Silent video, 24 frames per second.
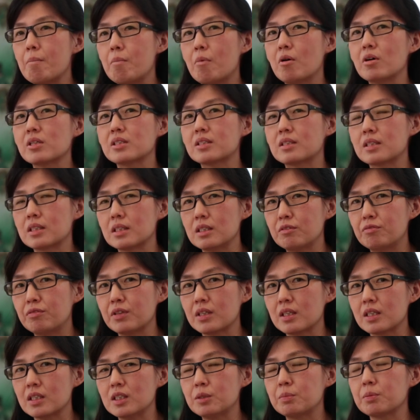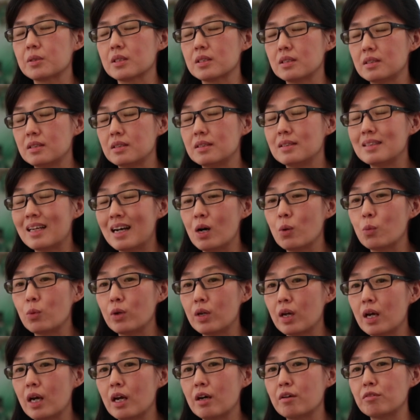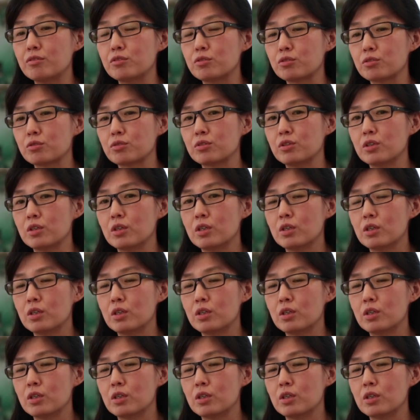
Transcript: more significant, because now we have to